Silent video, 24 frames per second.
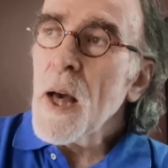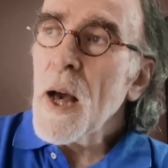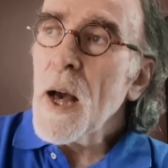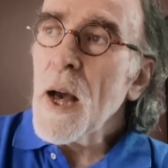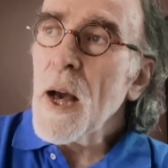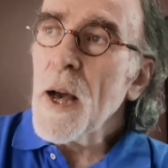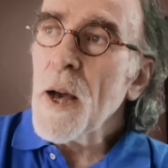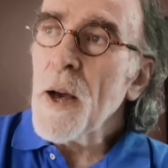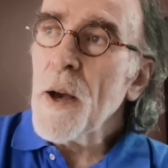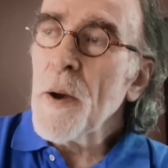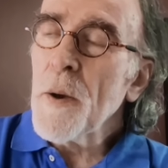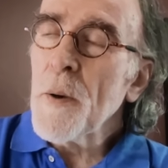
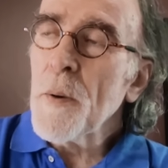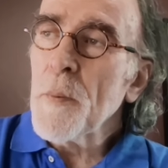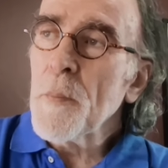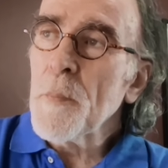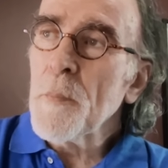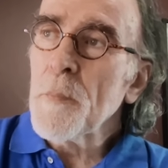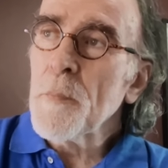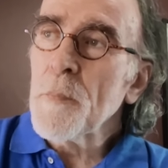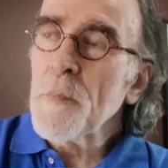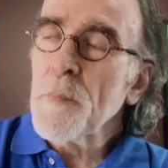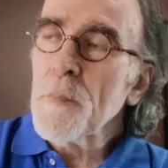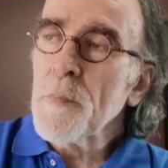
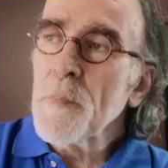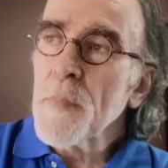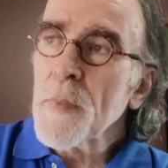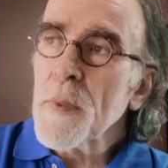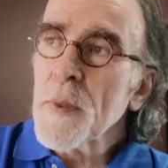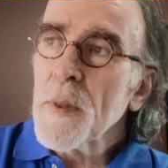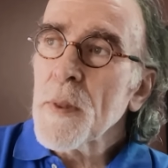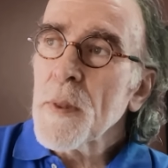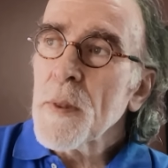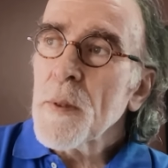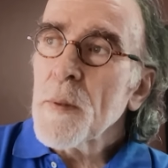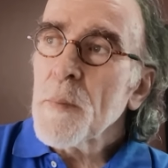Um,
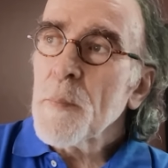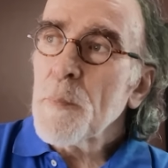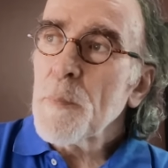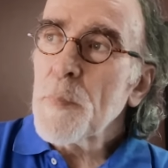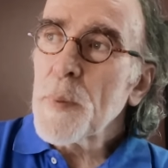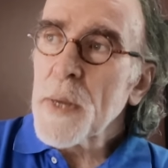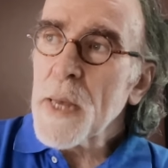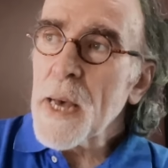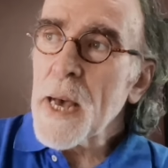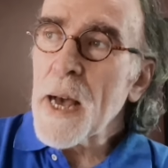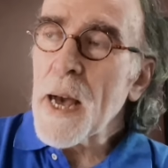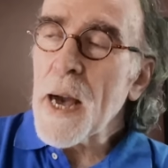
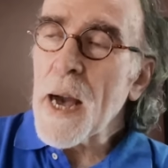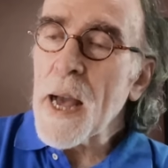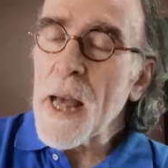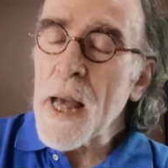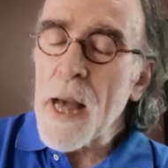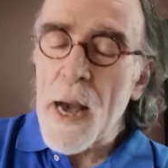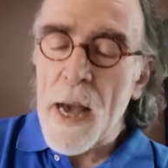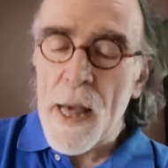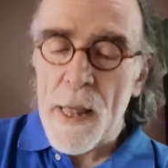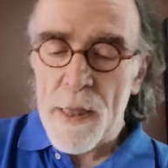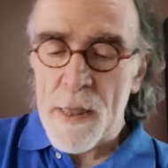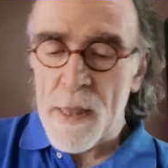but I,
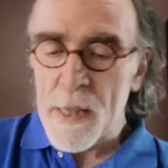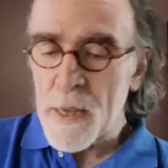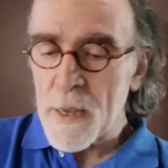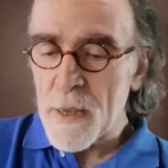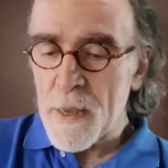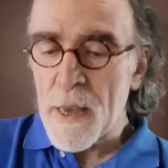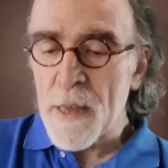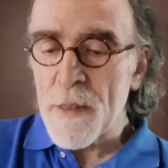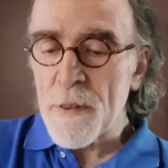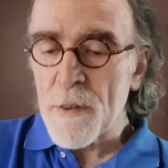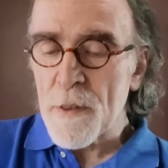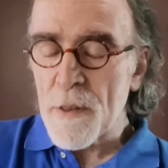I, I
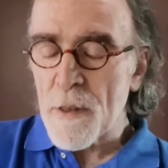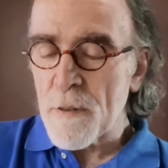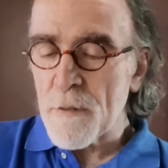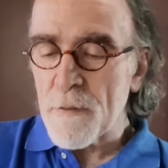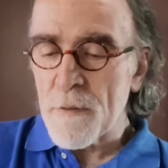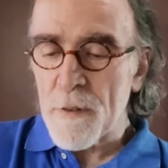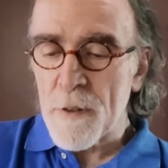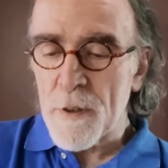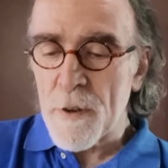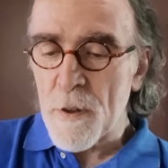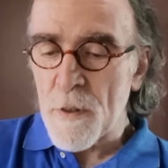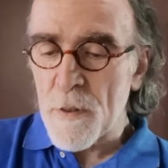think as,
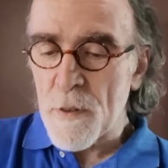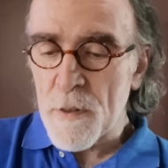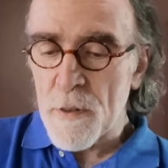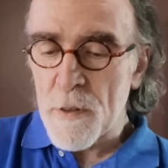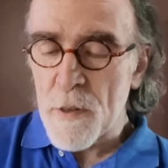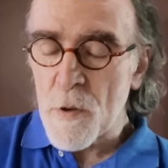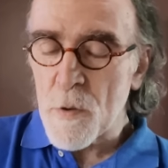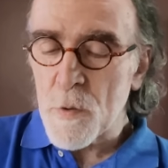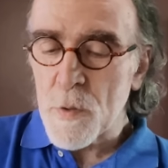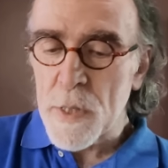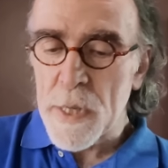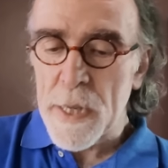you know,
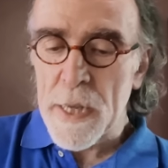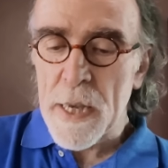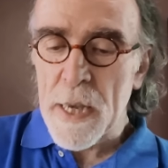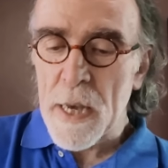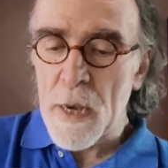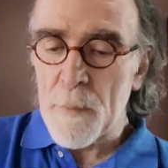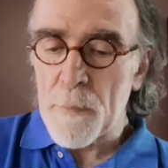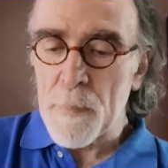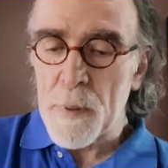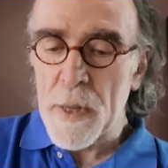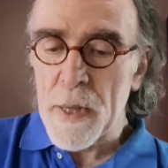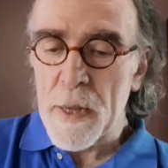this whole
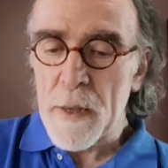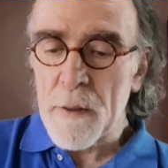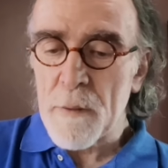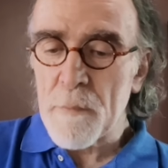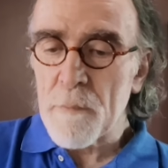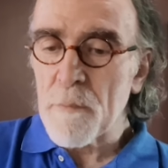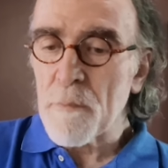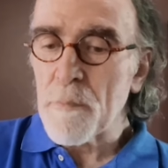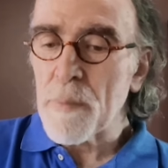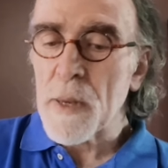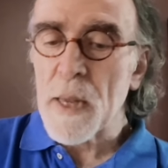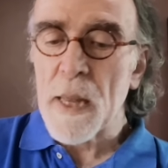decoupling
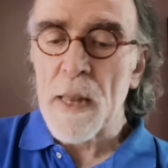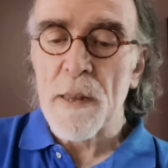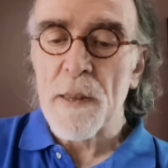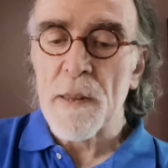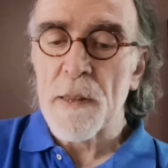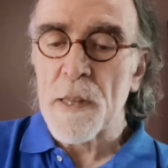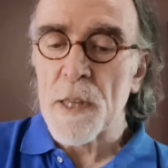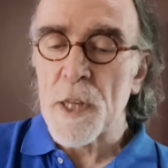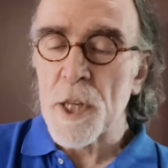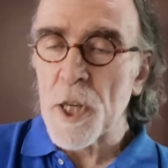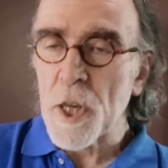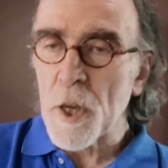
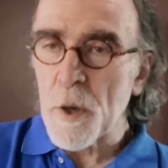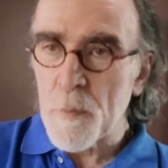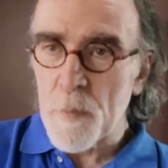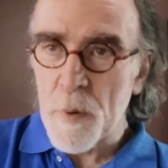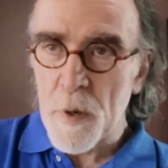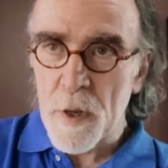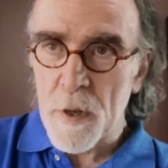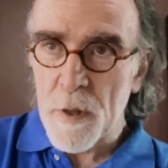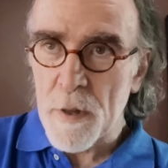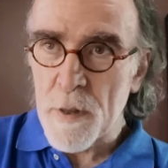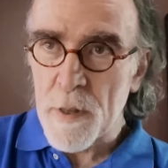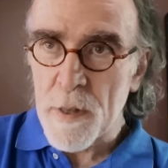plus the
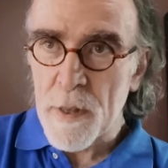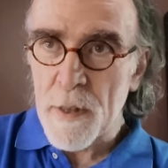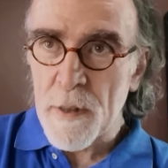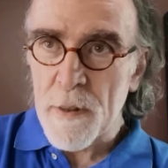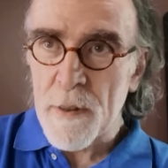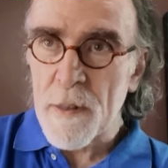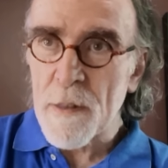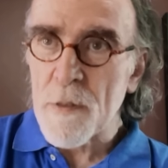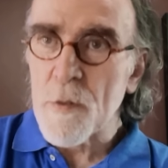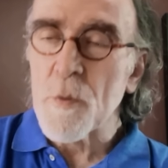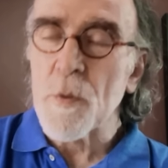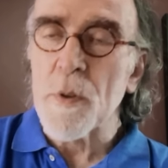
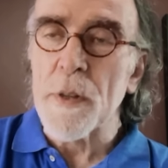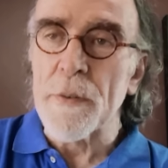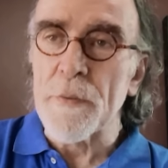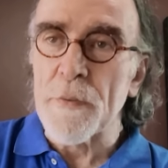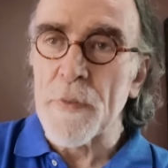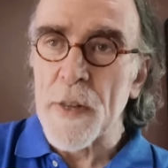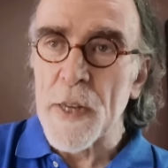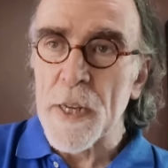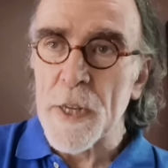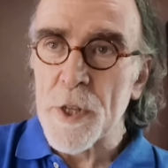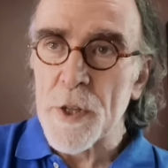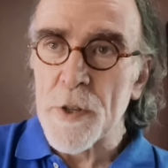geopolitics, is all
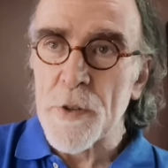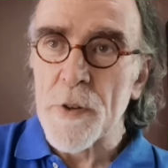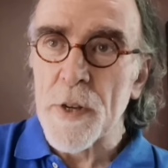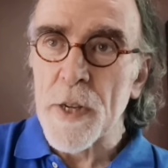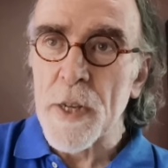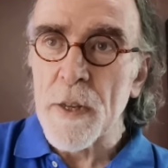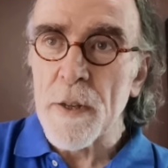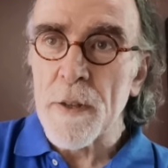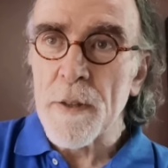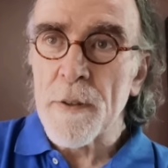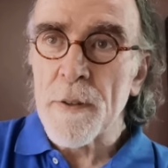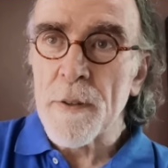inflationary.